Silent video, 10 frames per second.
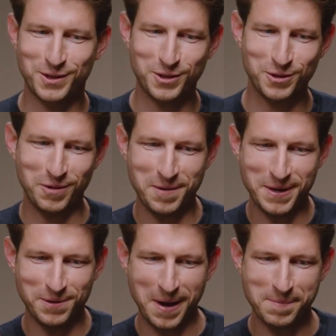such a great way
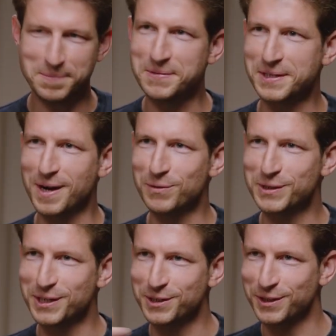to wrap up this
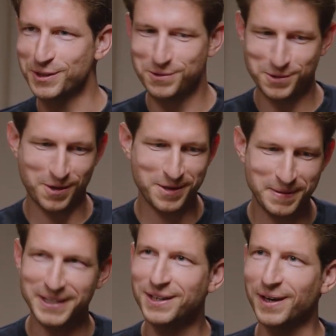conversation, because you started
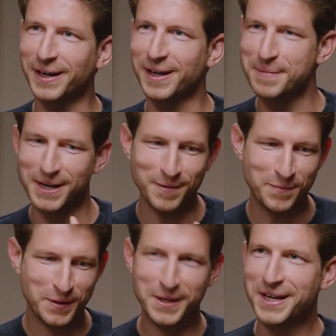by talking about
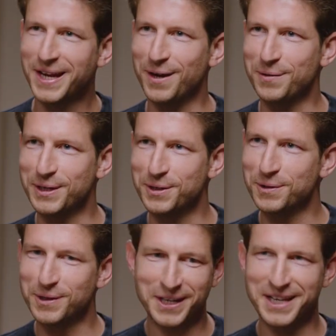how when you
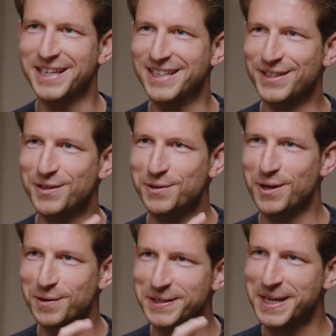were a kid, you'd
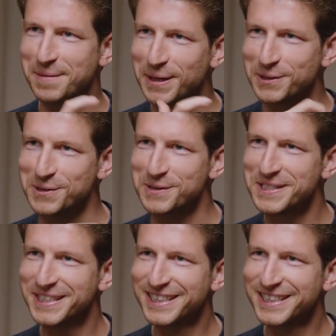go and take pictures,